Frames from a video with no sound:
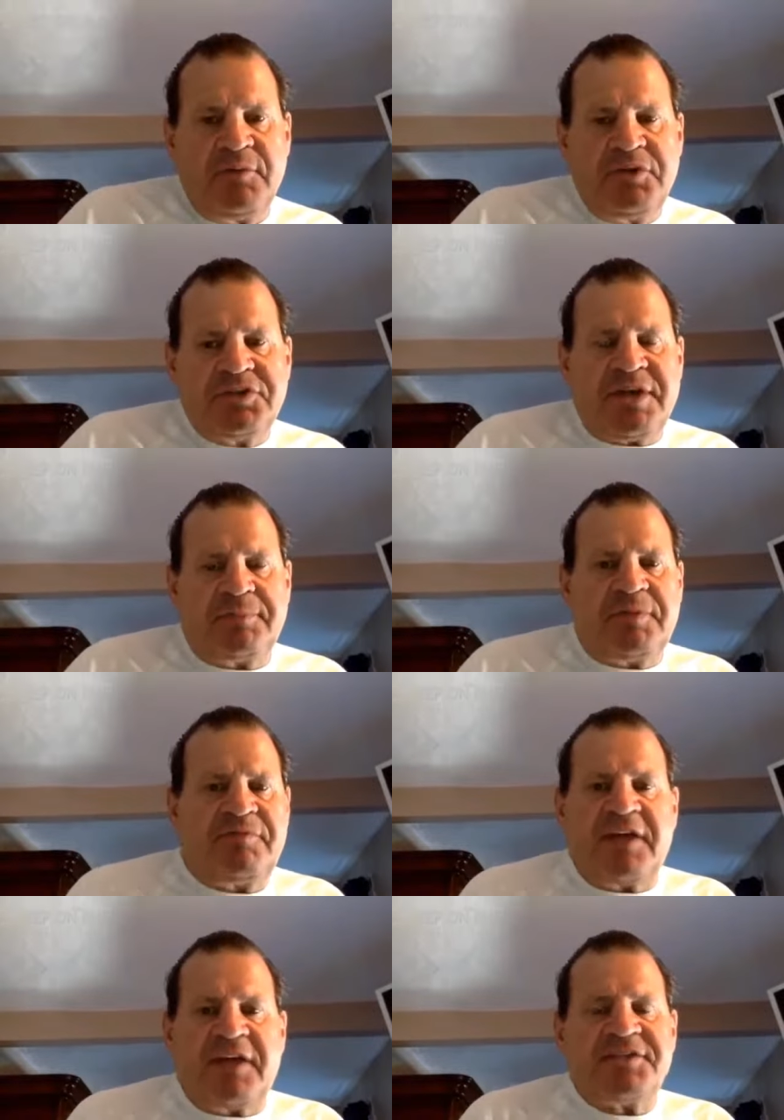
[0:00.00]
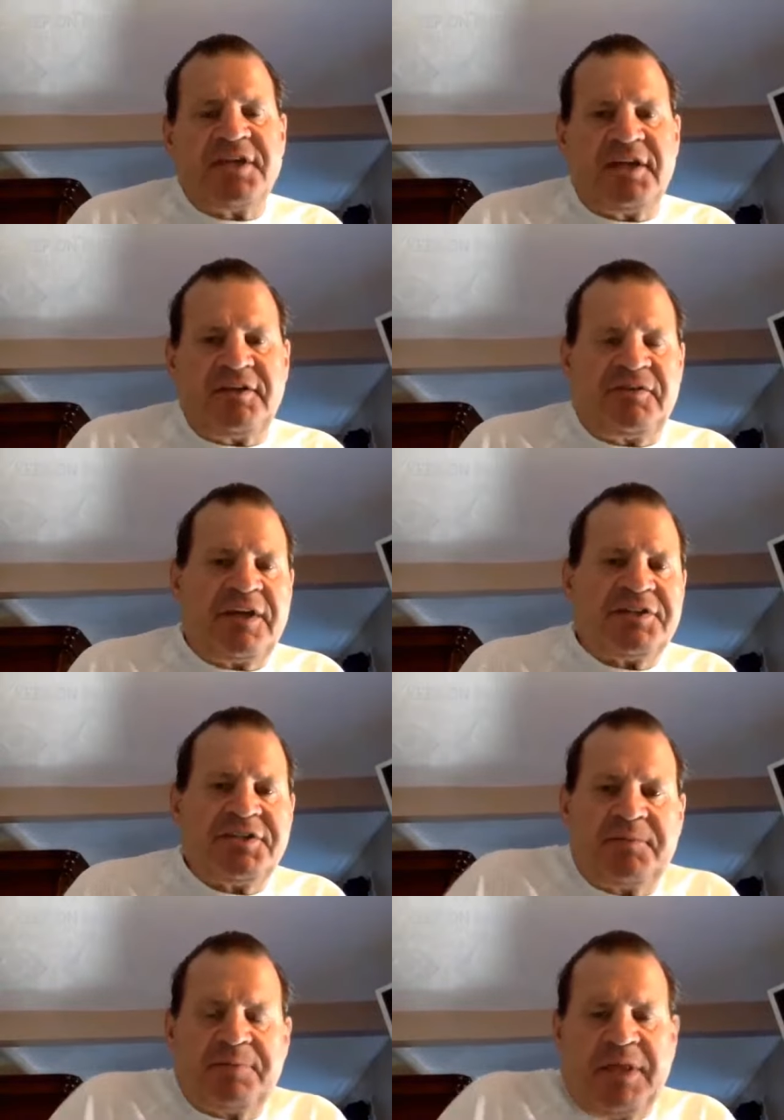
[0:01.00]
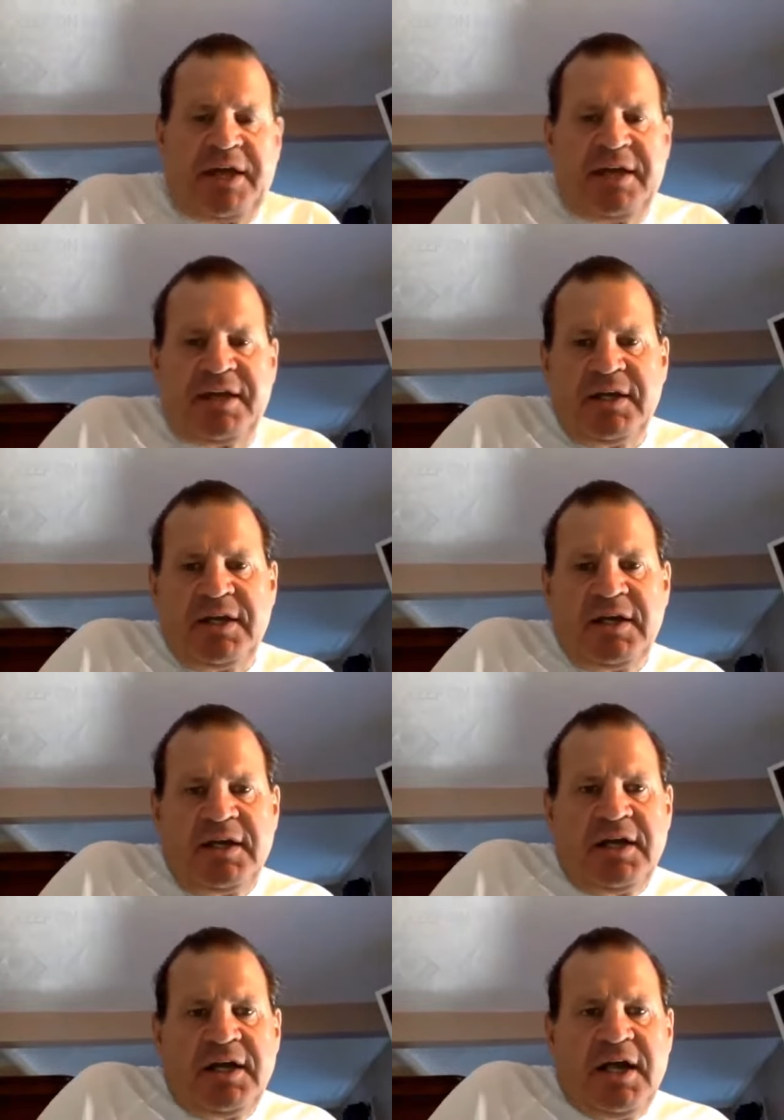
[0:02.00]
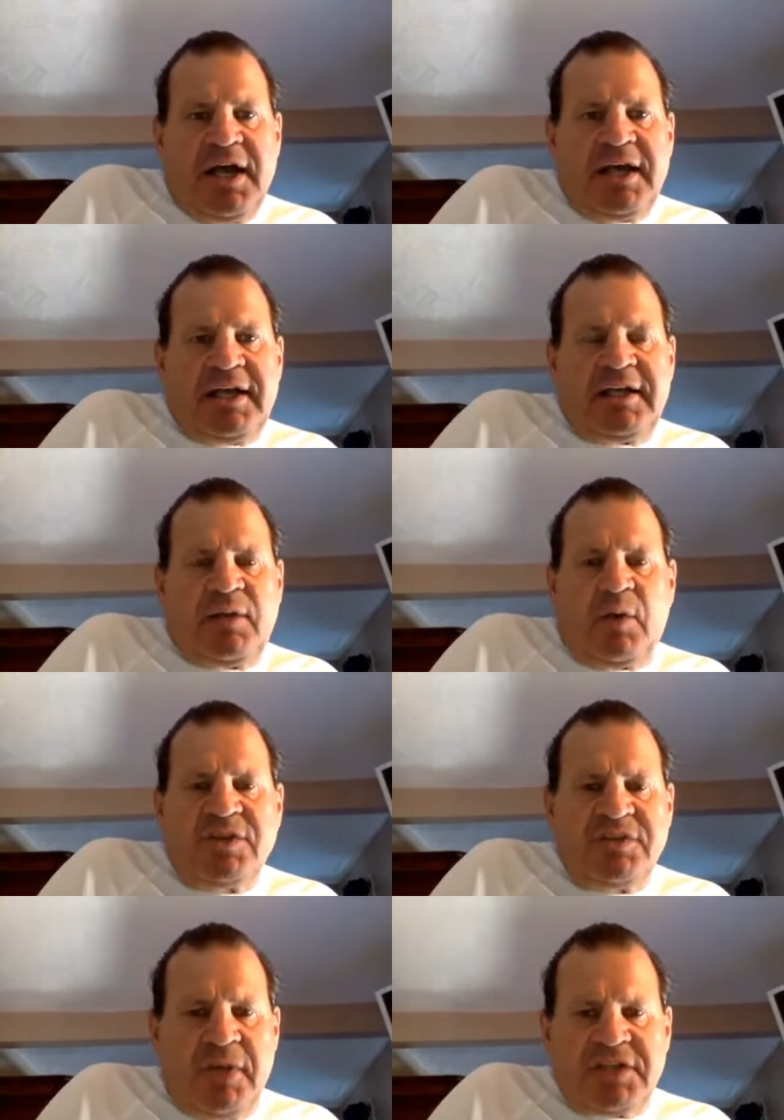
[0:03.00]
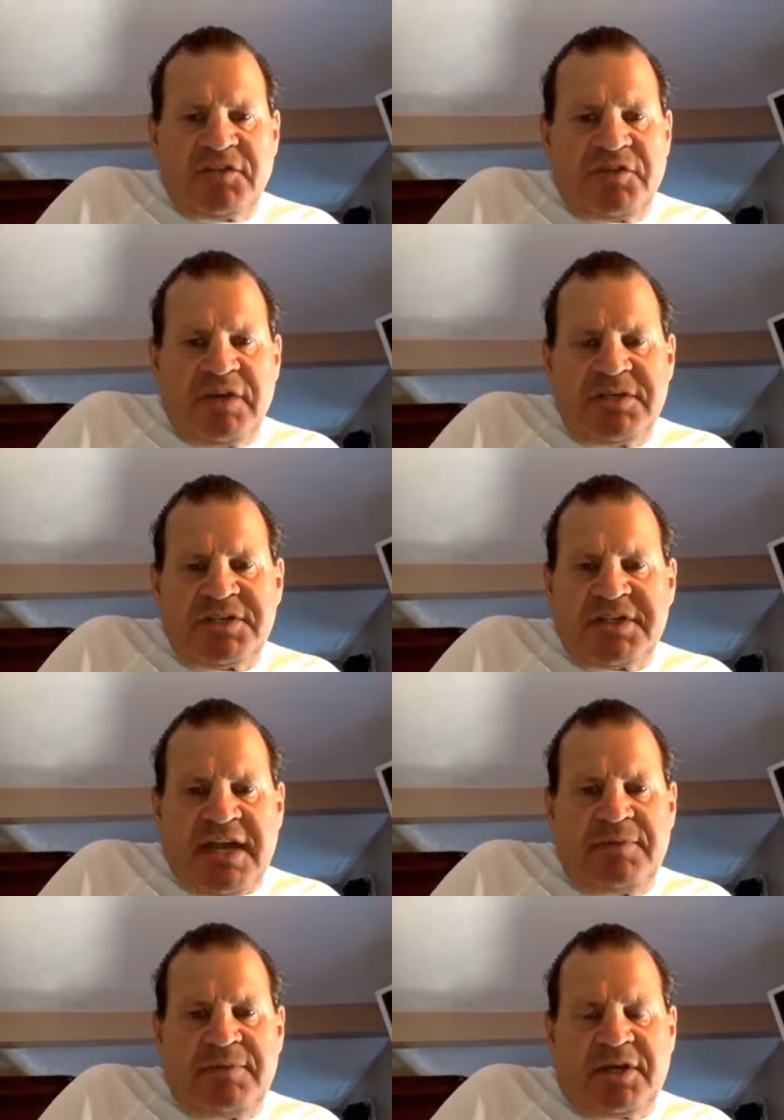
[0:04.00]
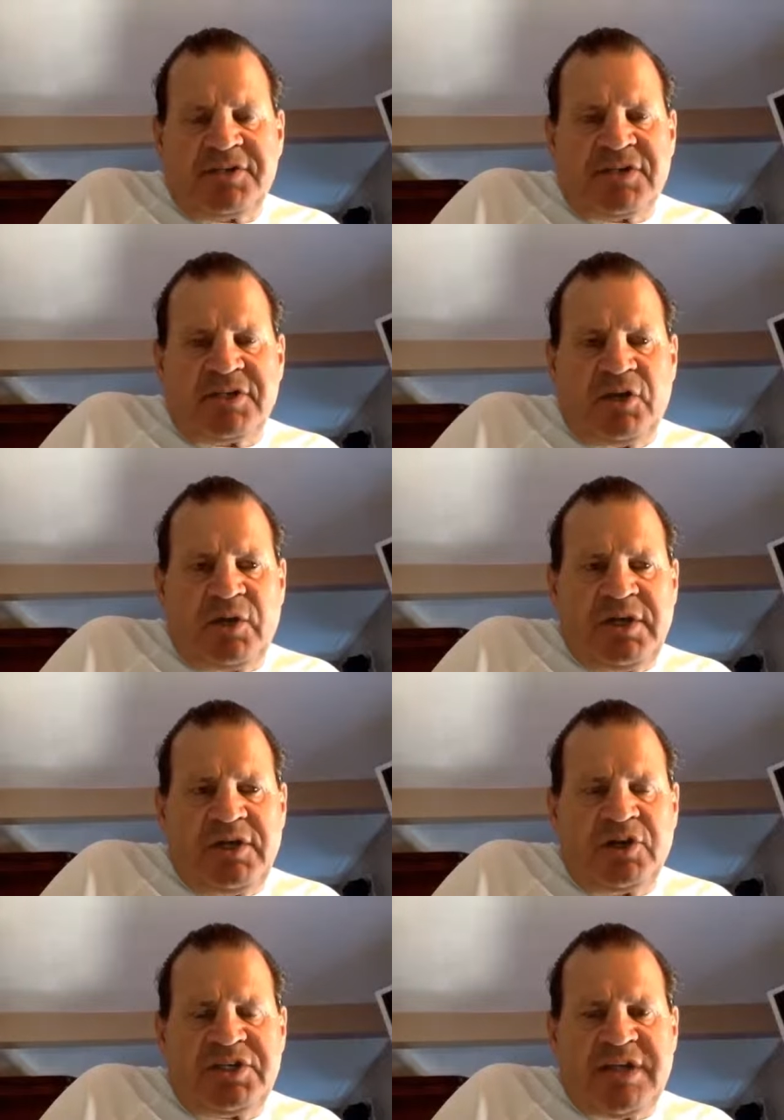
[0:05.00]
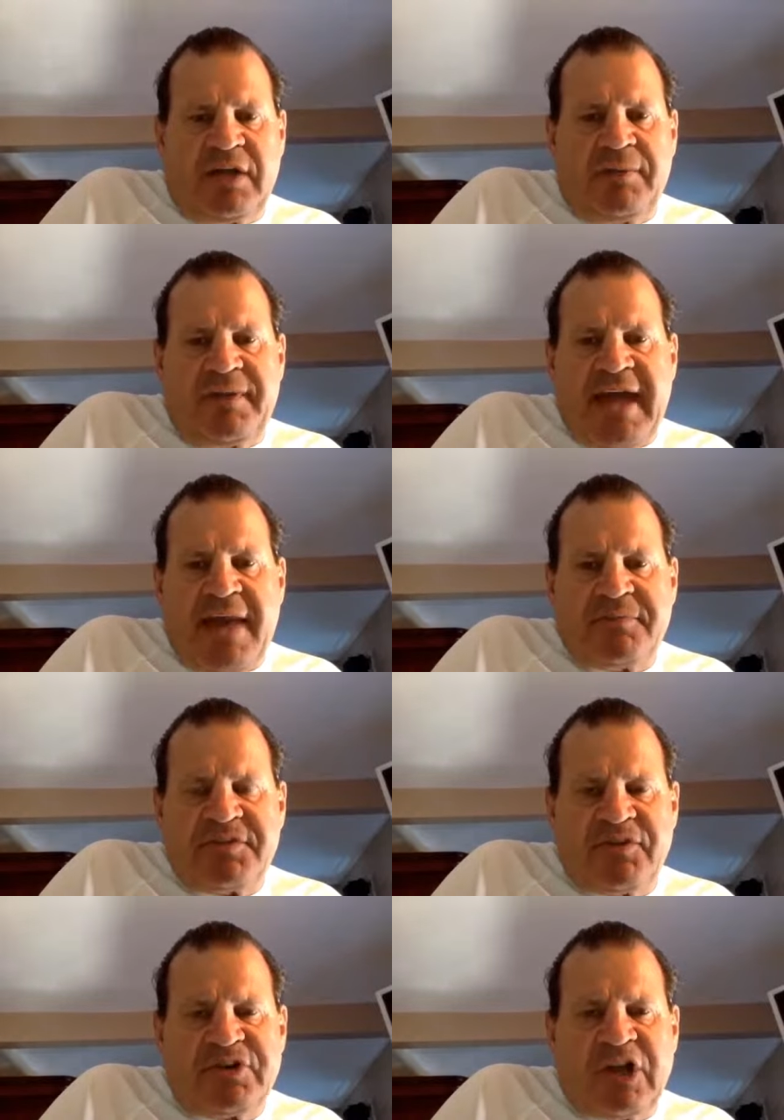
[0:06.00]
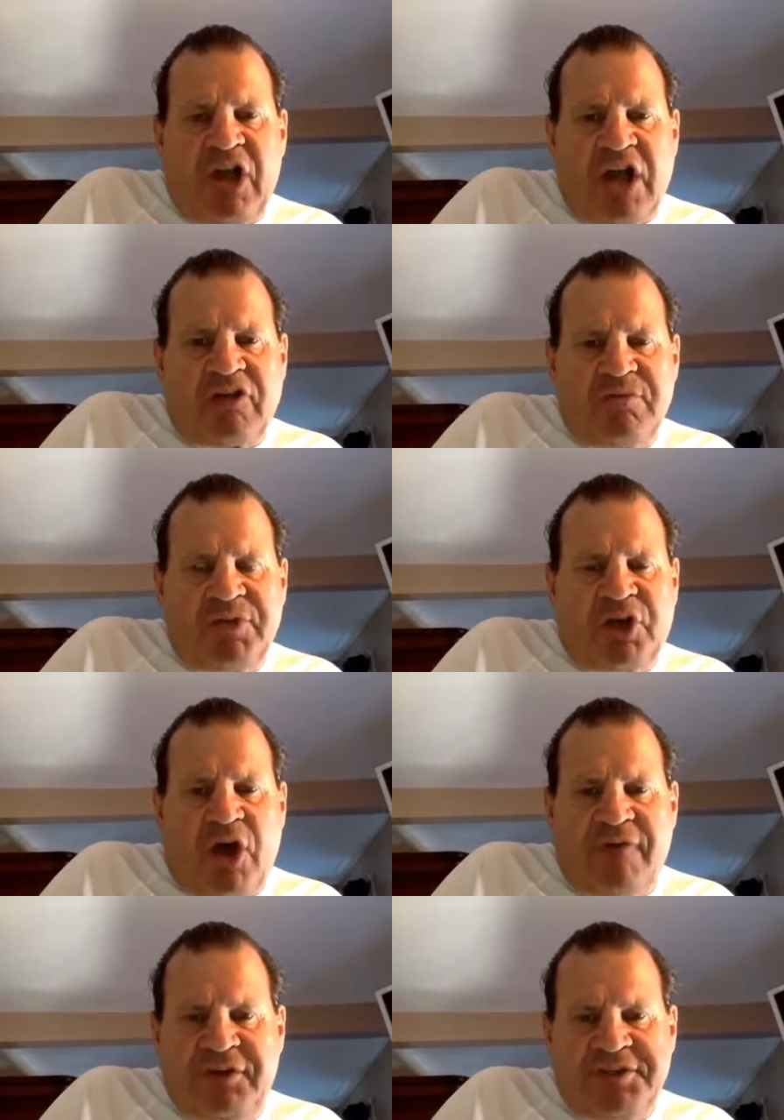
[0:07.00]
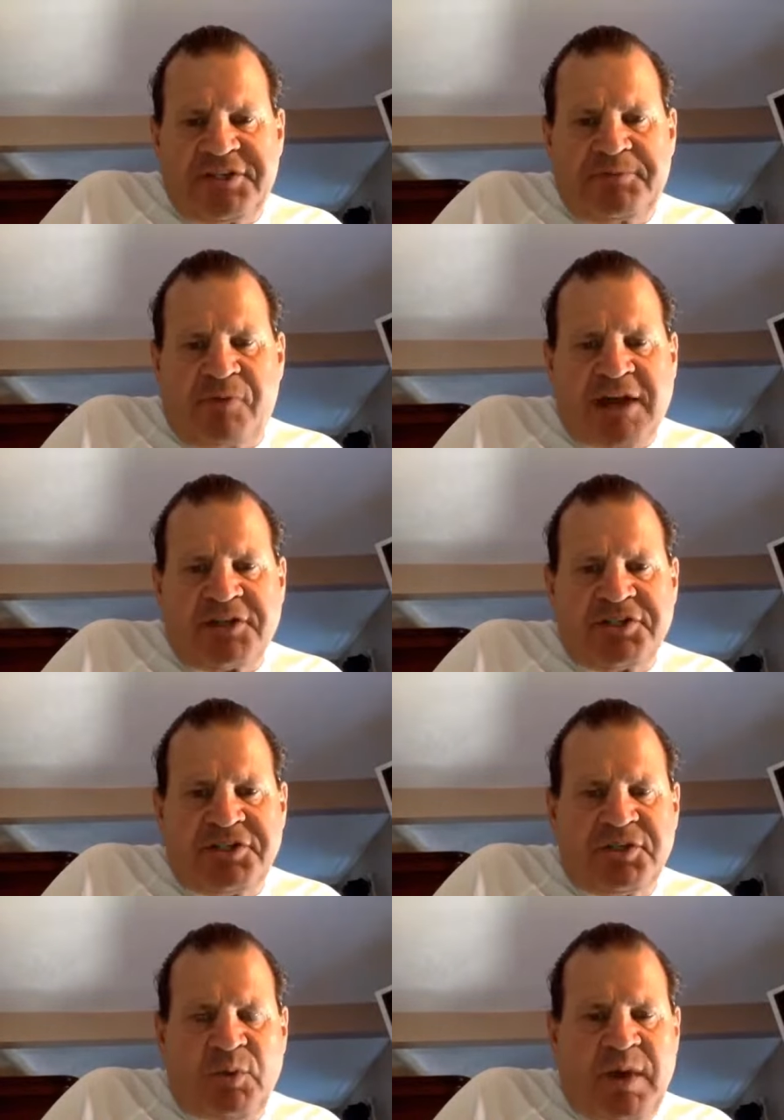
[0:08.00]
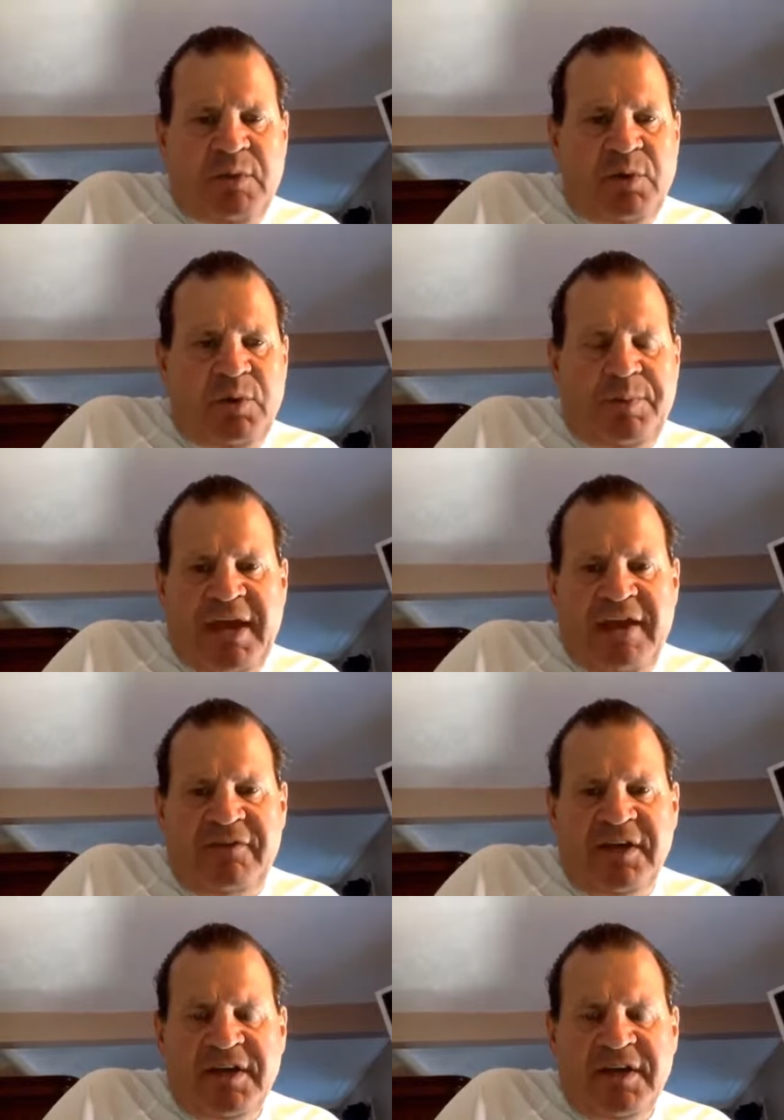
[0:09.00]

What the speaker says: We just kept advancing and playing. And there wasn't much for him to say because, you can tell by the atmosphere in the locker room, the confidence in practices, the way we were behaving,